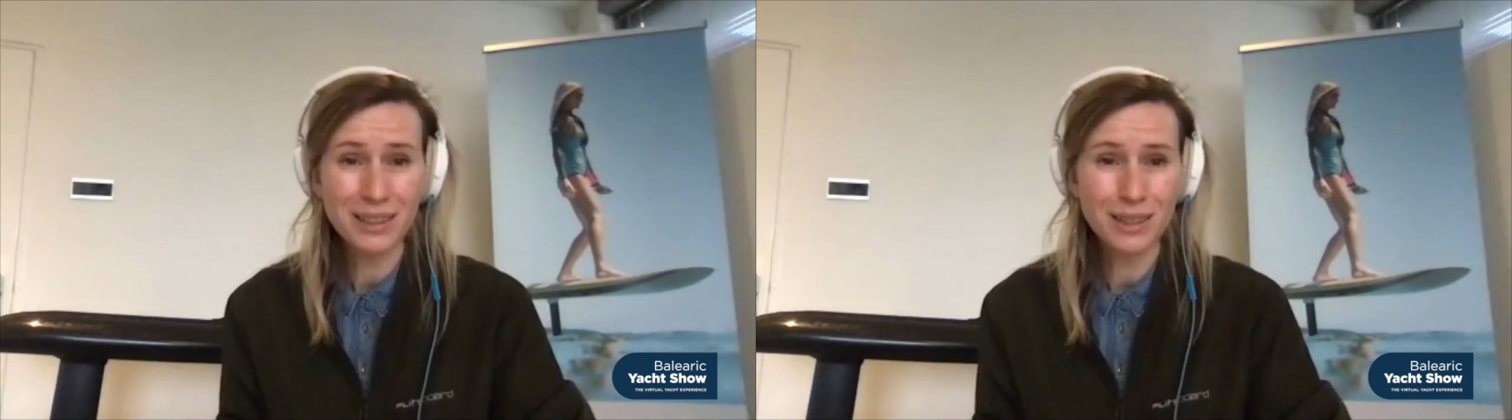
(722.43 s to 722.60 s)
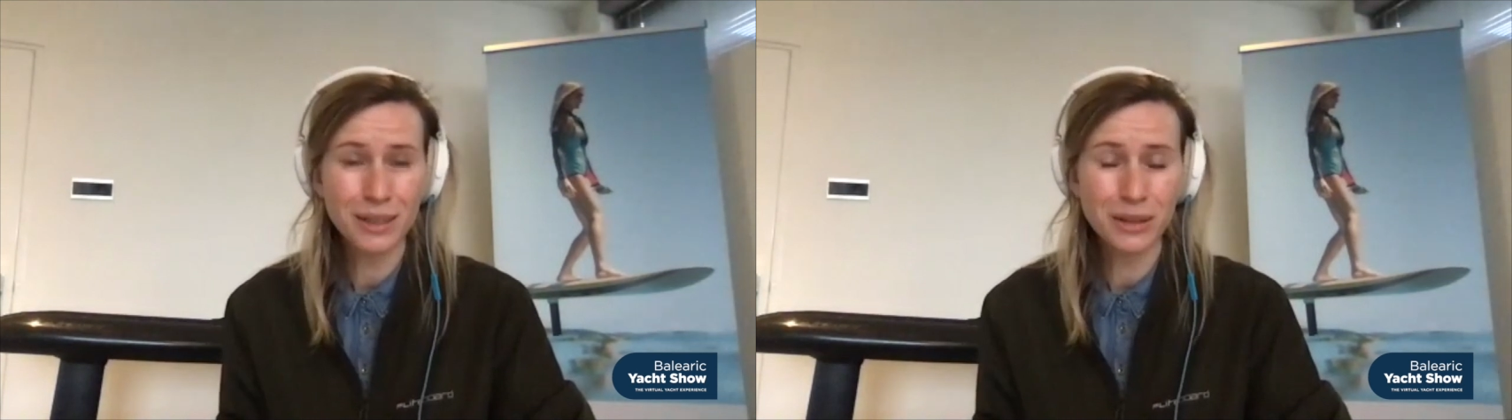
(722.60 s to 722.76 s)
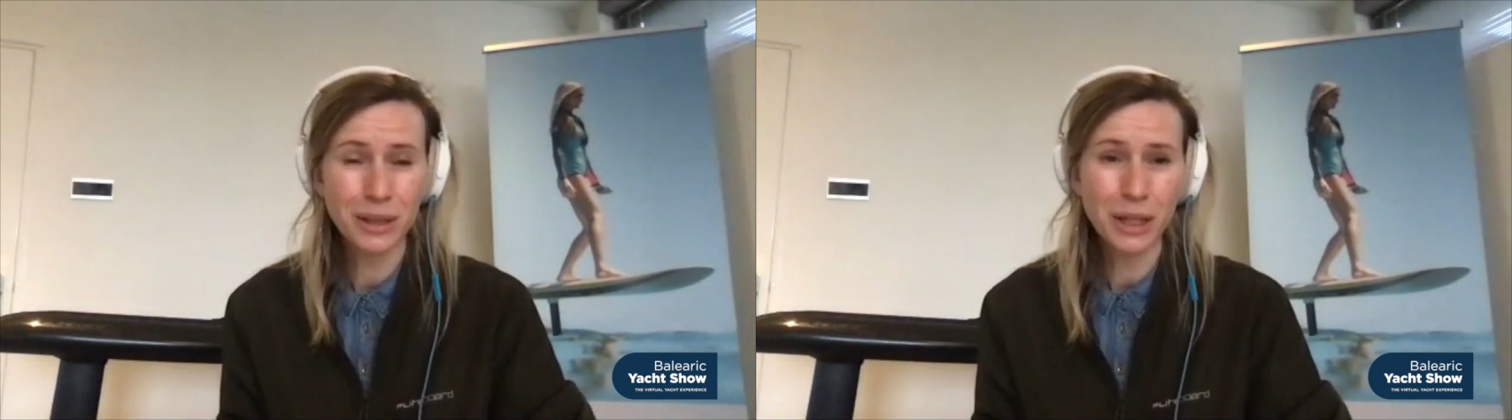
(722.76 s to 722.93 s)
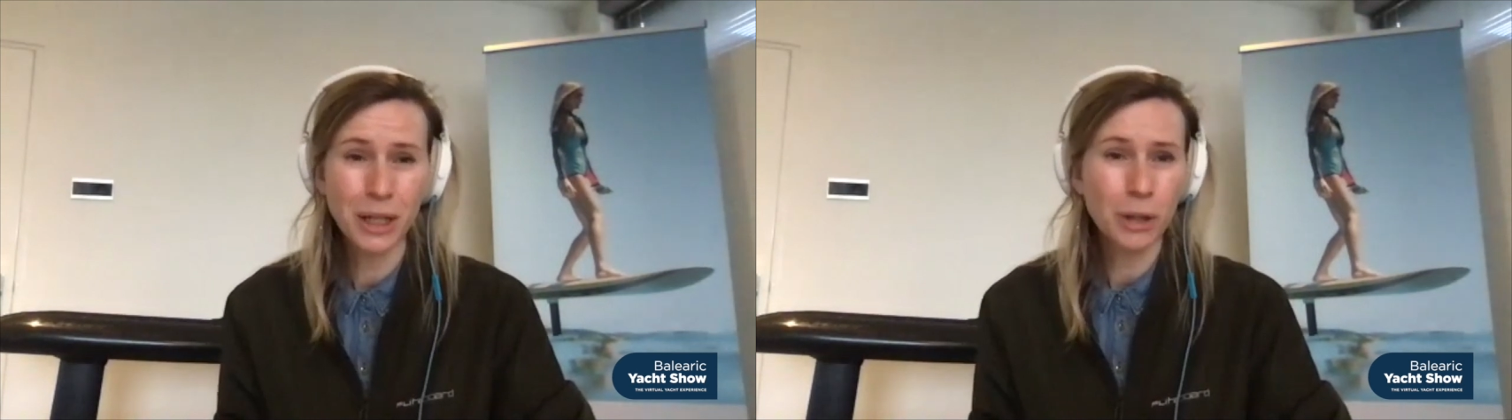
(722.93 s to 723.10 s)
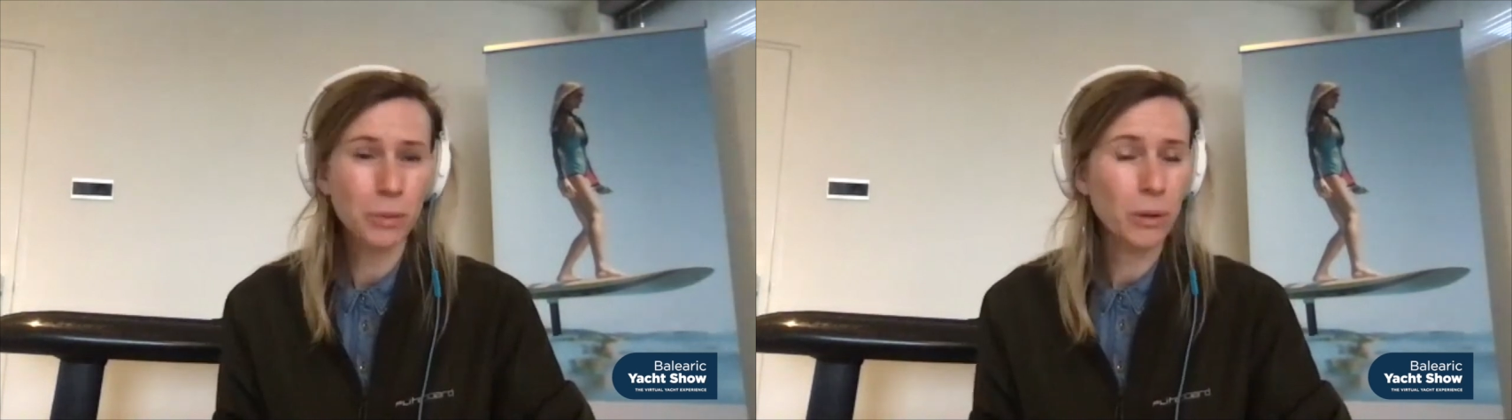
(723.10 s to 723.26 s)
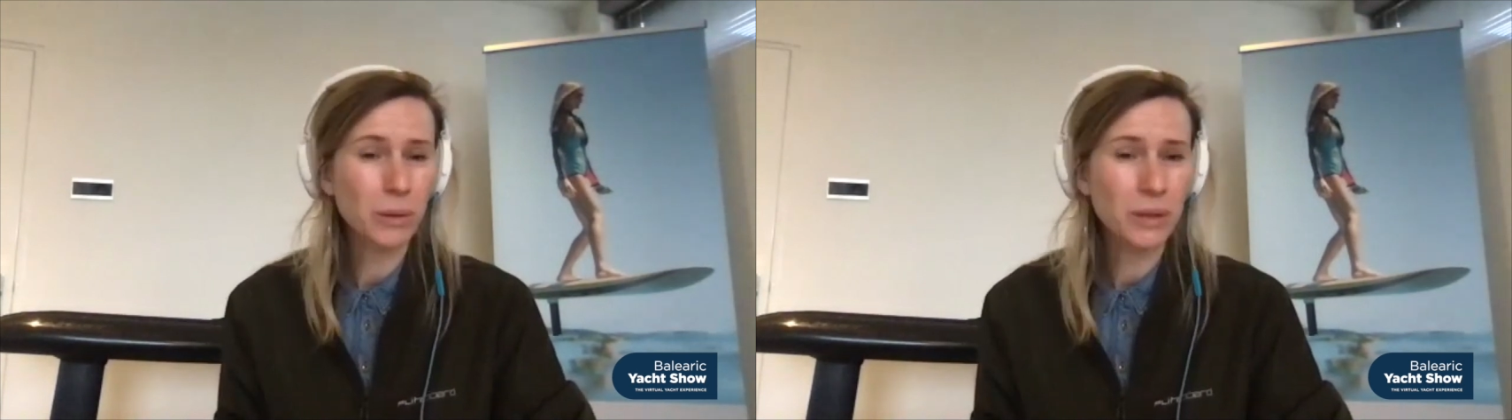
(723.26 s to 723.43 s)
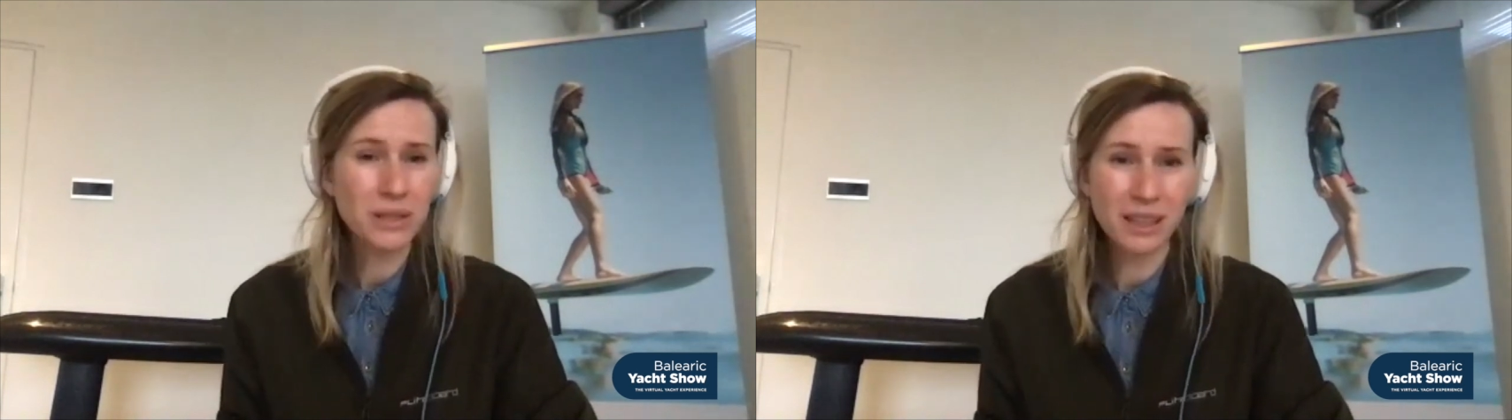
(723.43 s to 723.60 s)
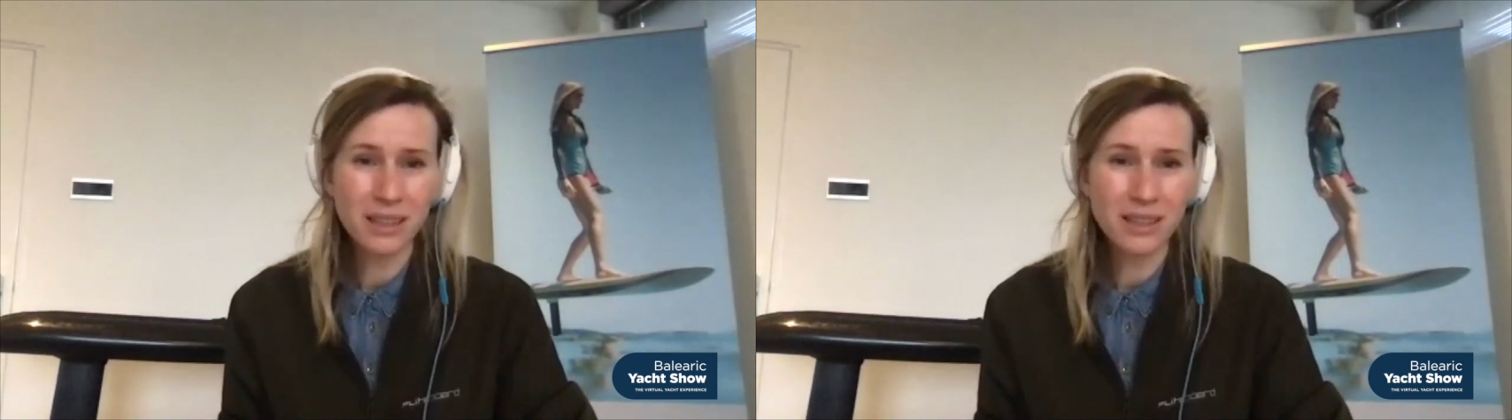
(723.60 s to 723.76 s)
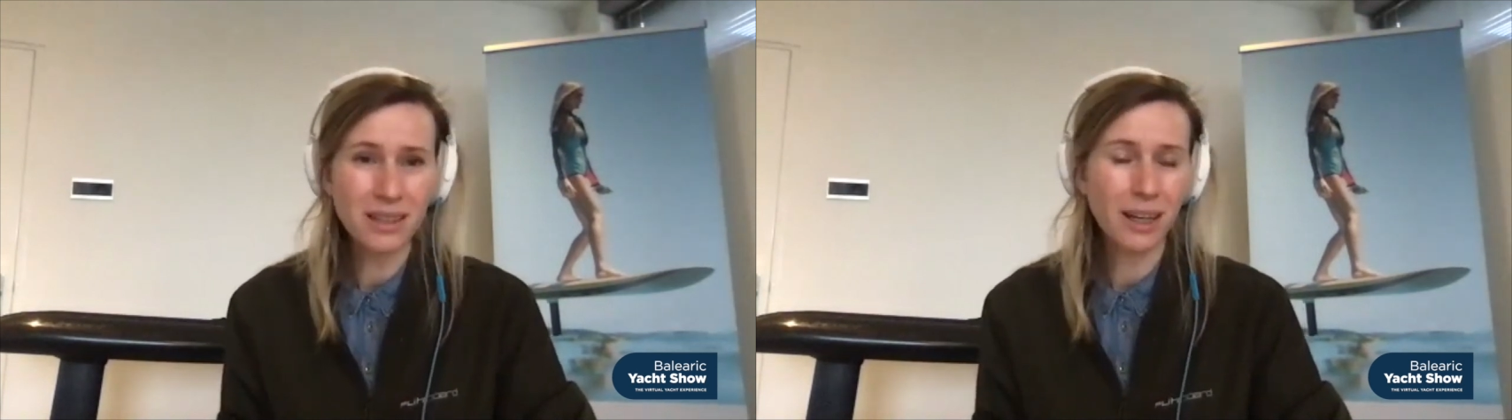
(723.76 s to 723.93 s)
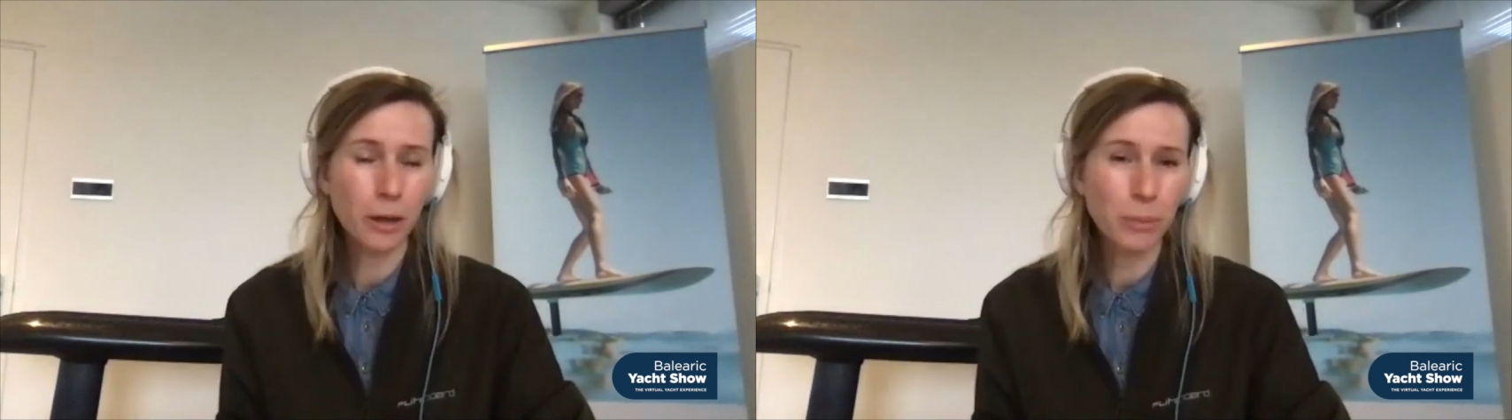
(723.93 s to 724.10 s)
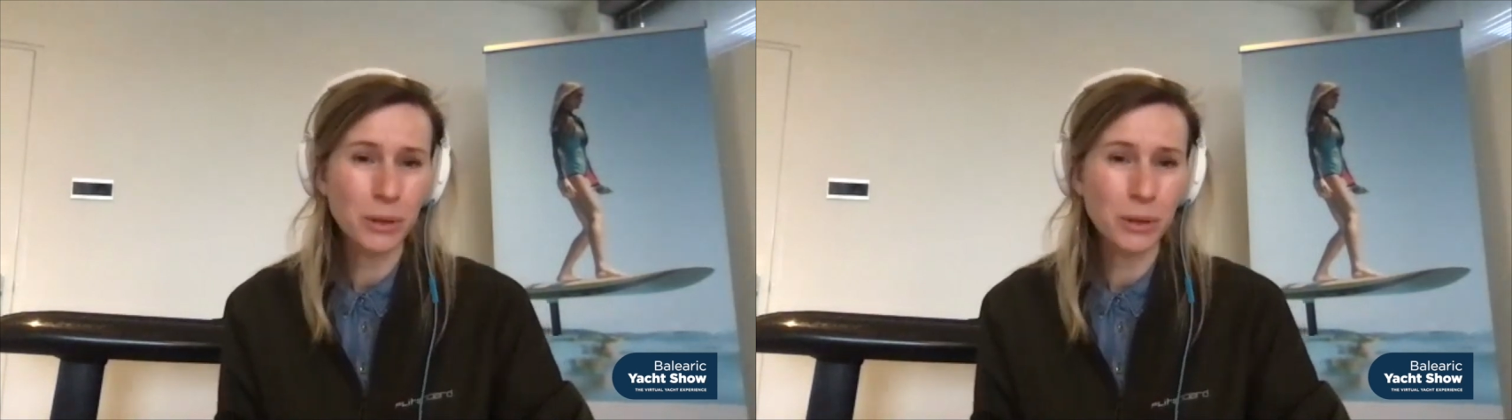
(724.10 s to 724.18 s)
So we're always keen to help the